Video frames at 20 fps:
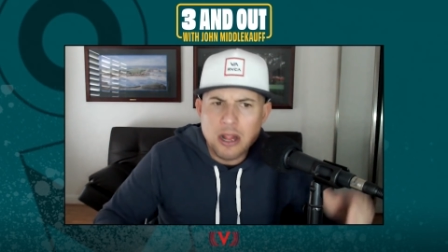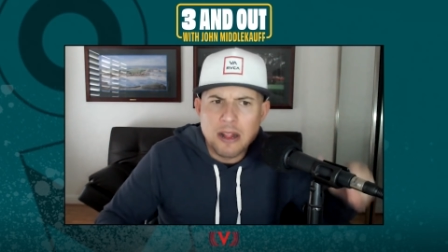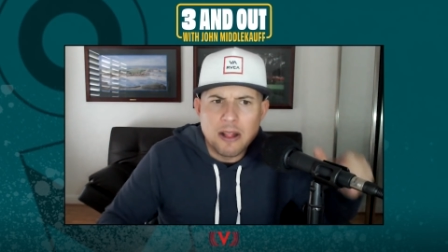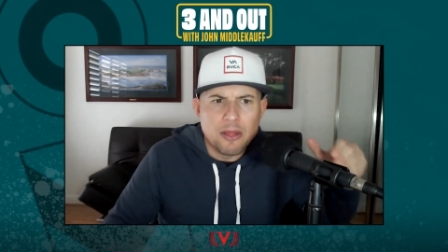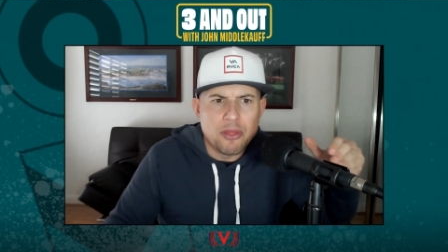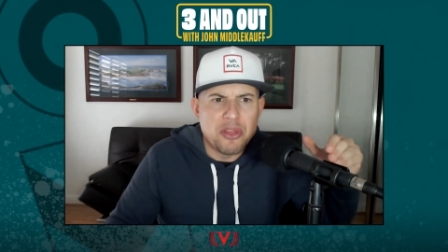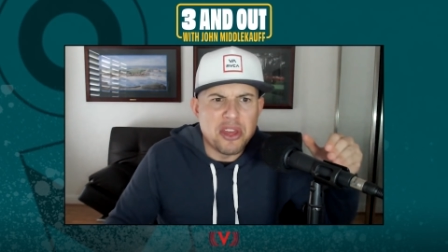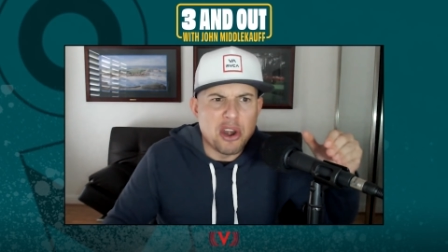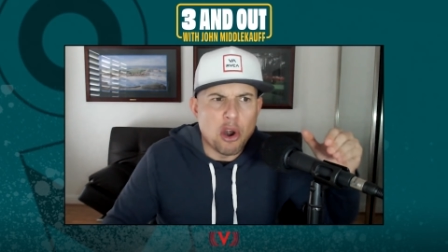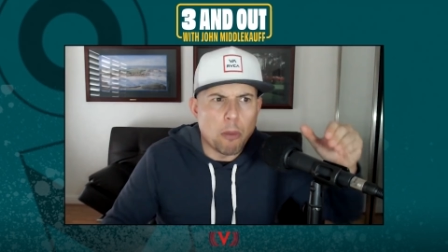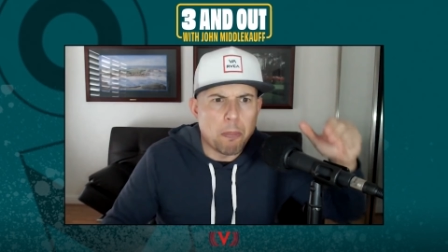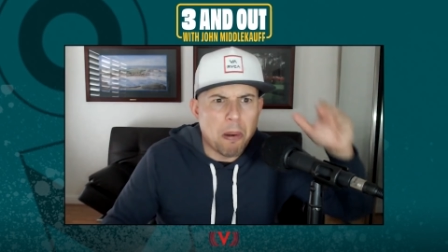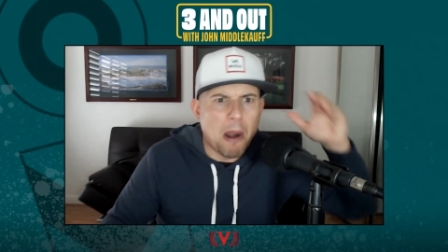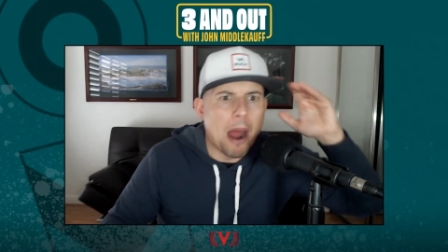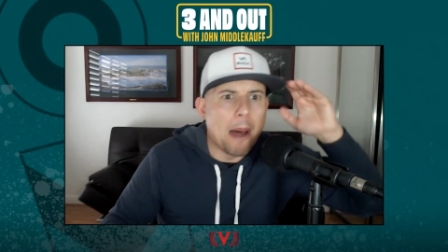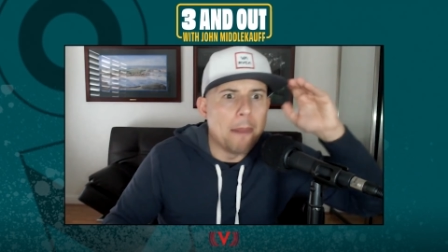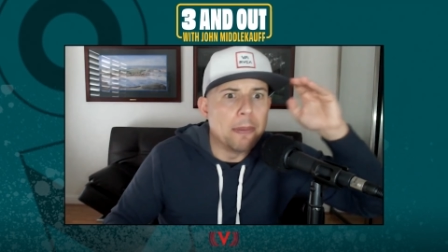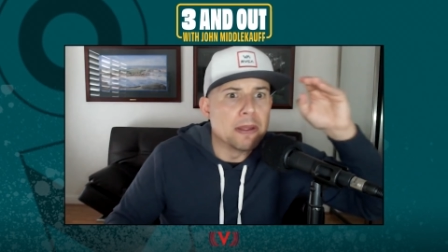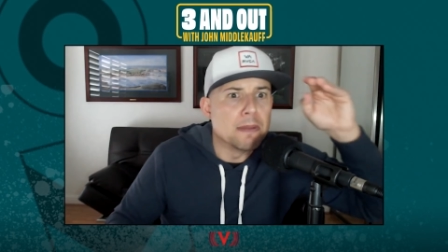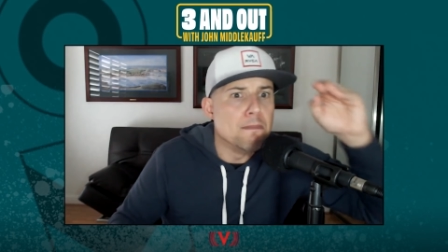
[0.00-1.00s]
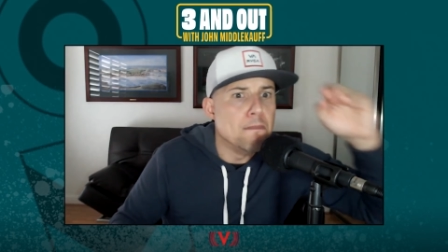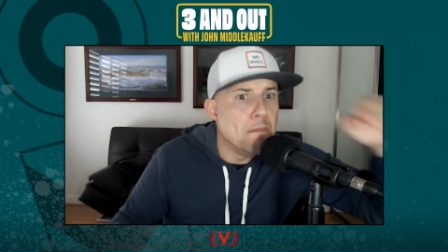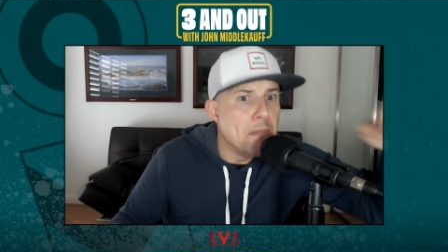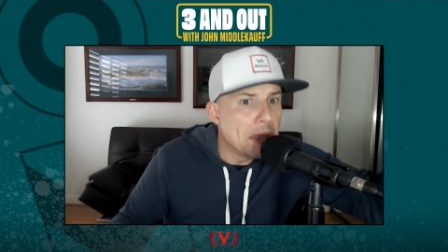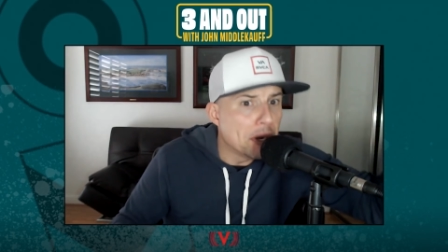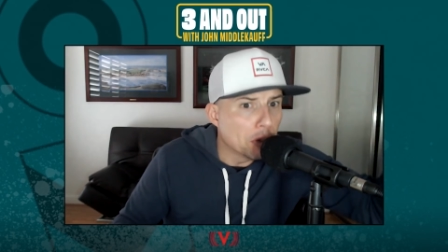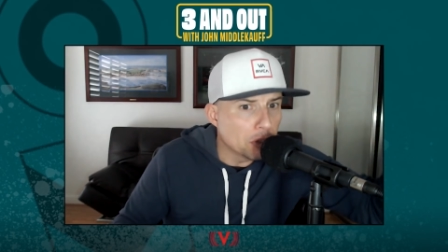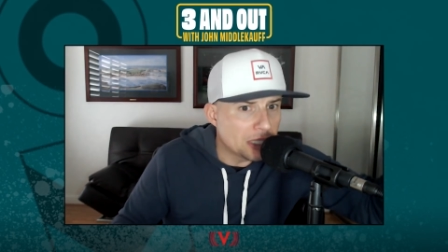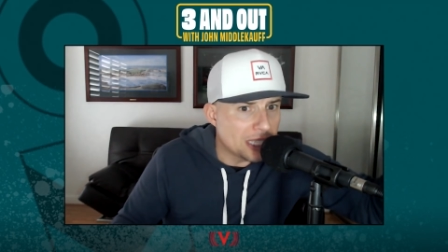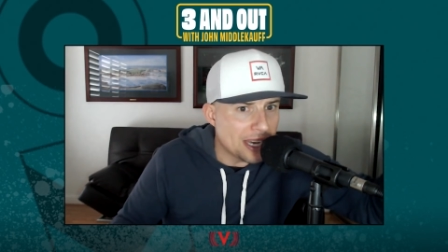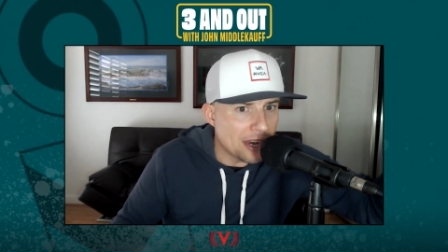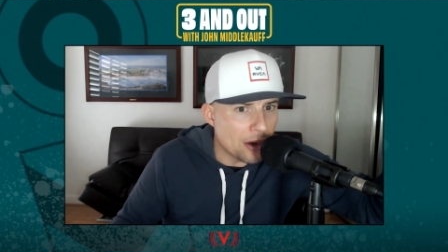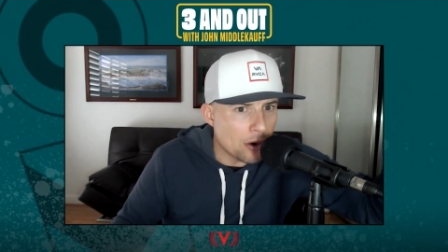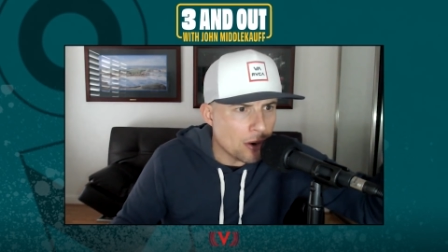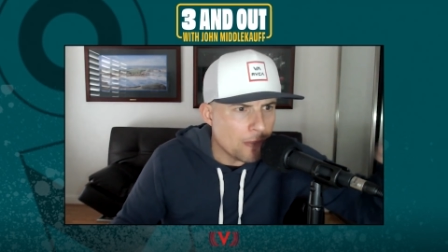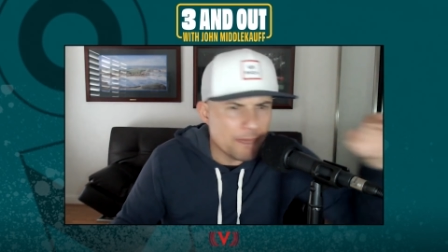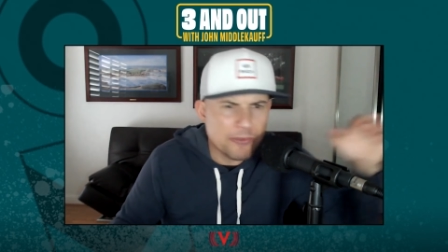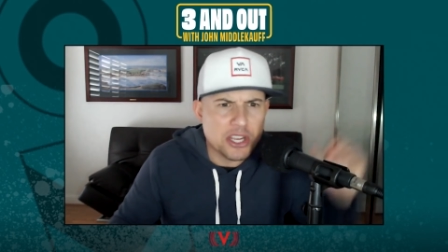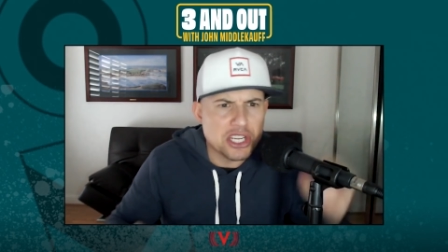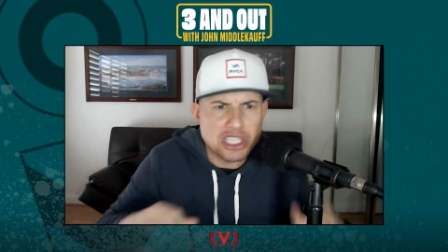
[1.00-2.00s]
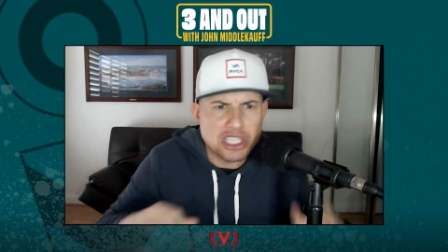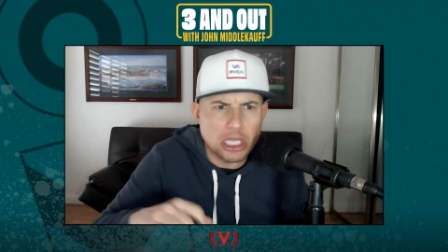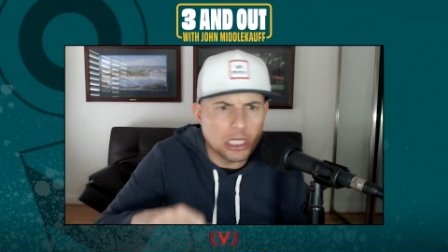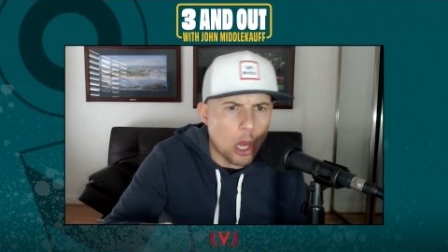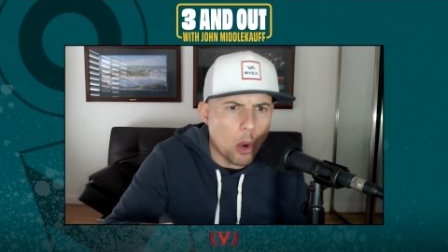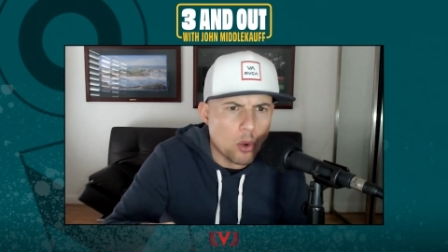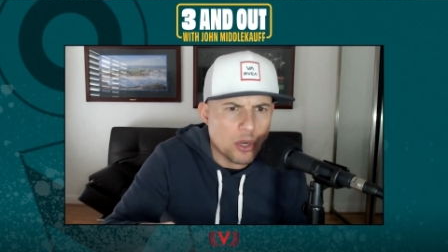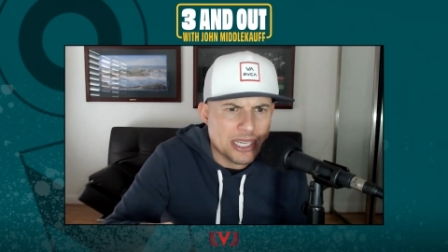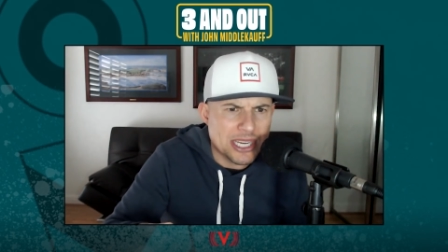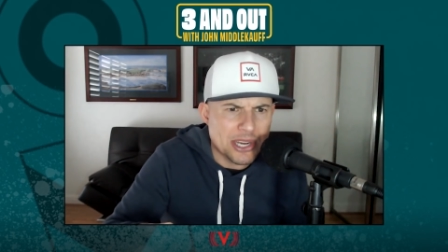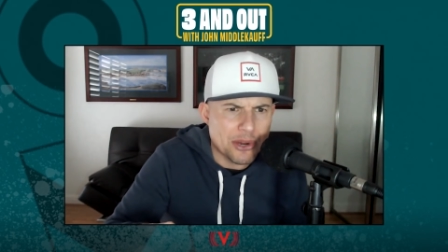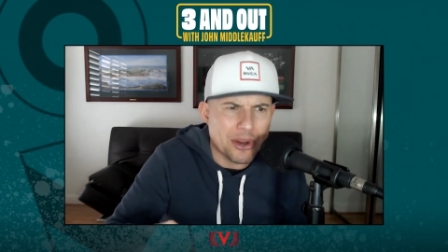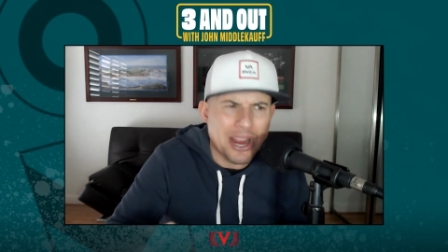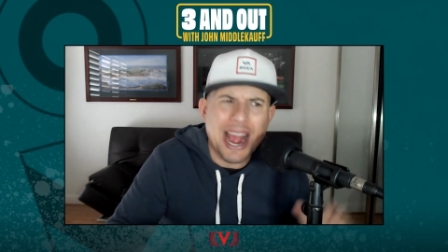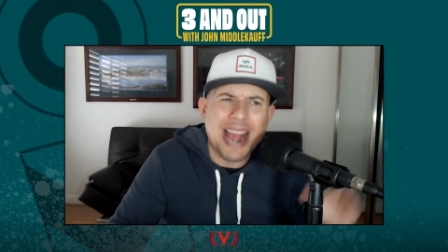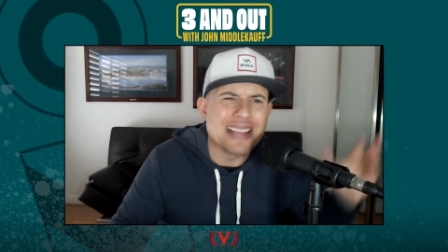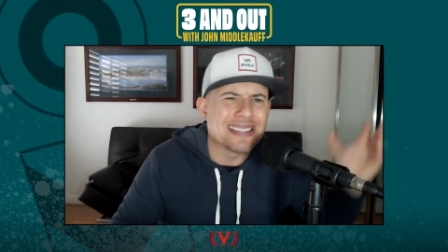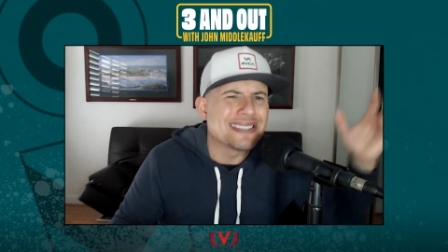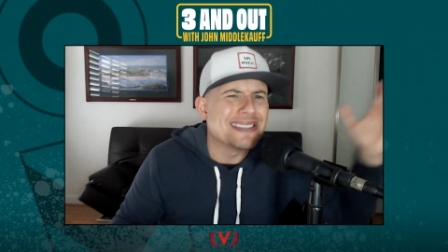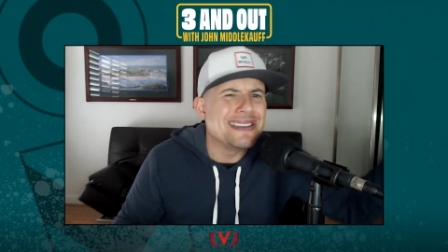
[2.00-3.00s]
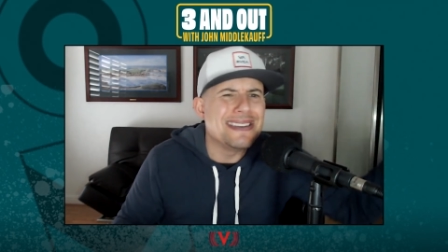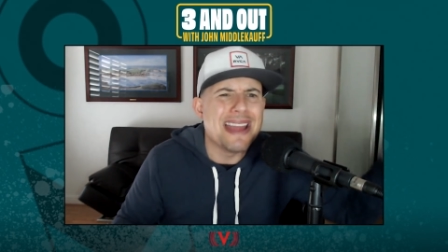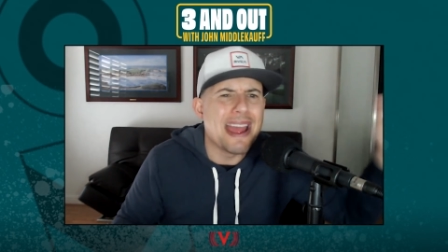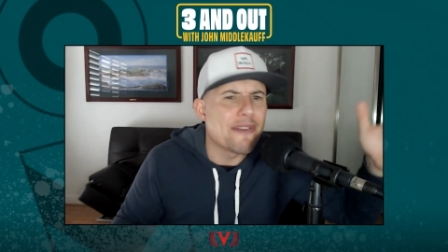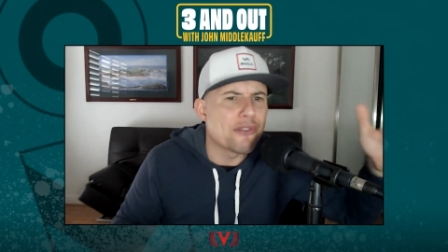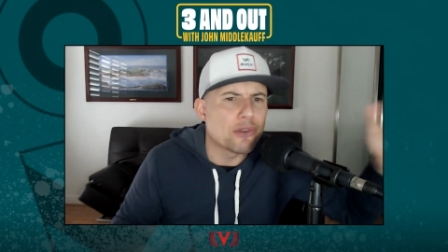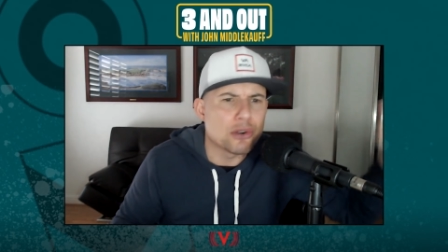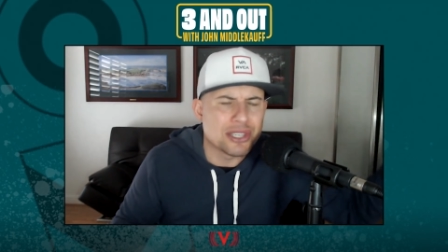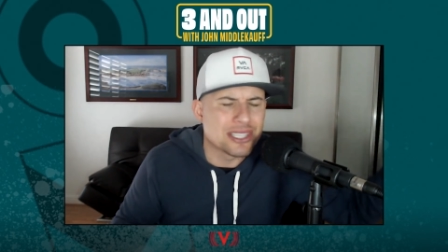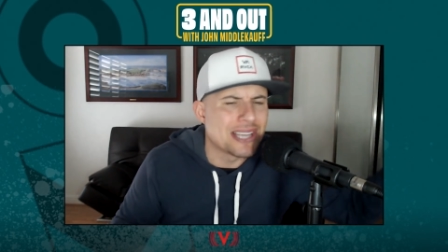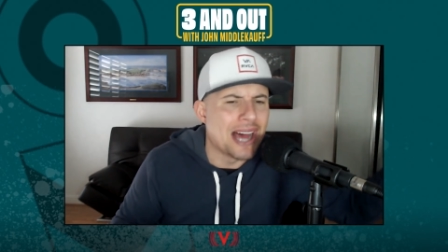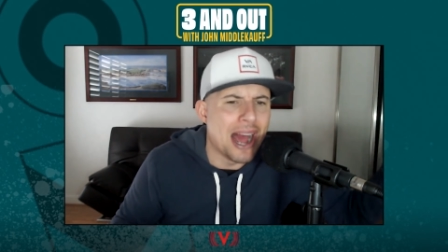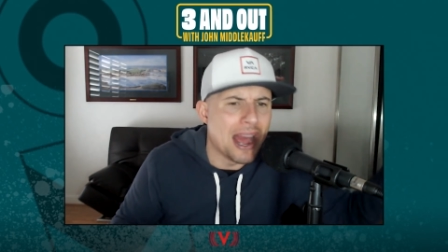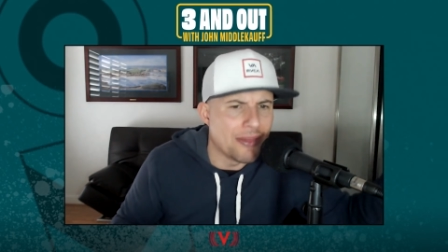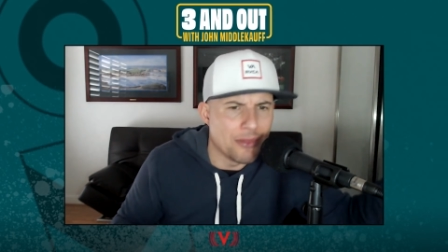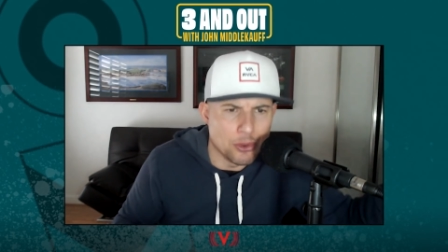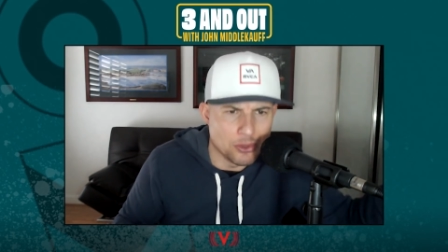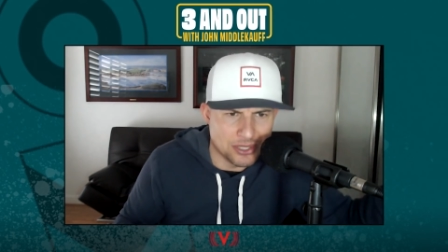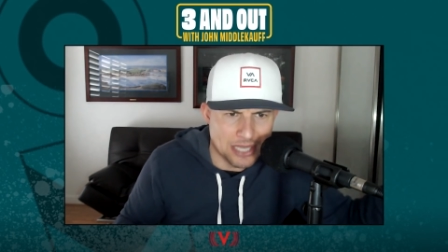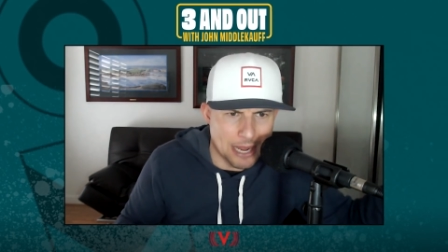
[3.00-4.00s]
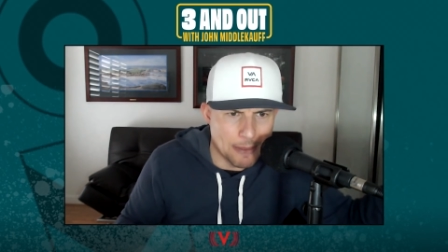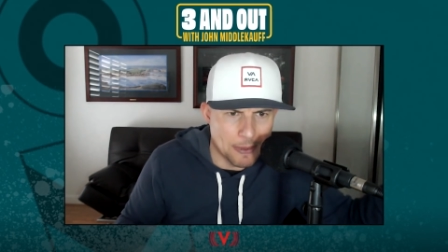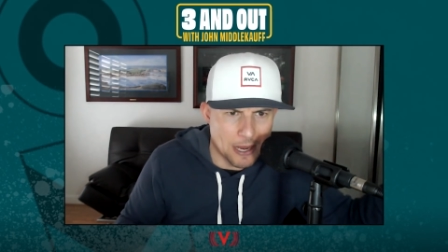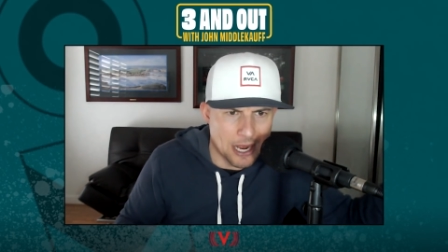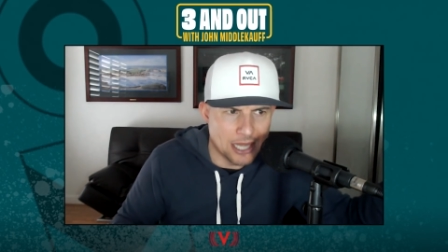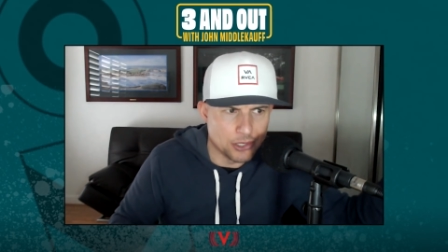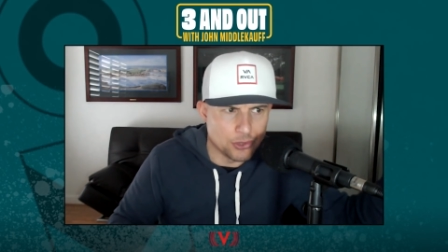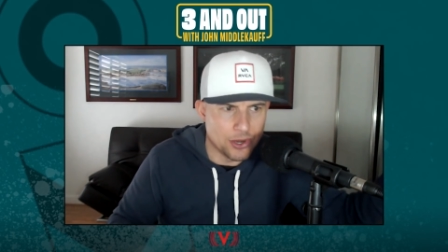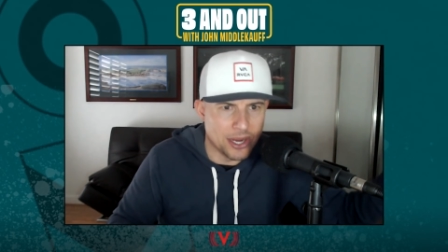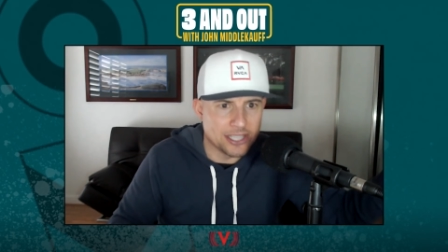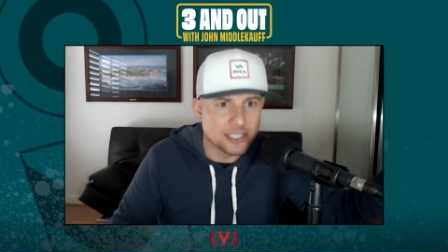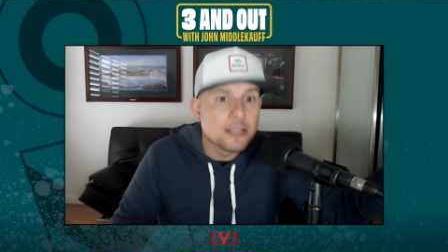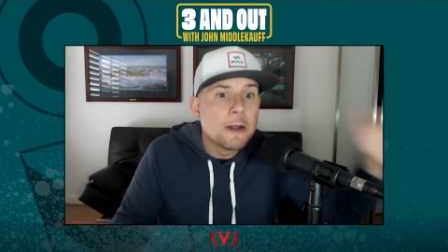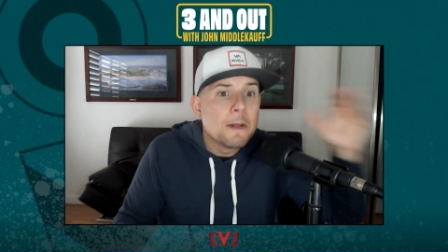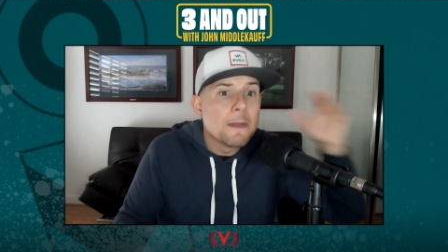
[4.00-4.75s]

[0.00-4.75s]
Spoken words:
that are probably middle tier, because the lower tier guys never sign those type contracts.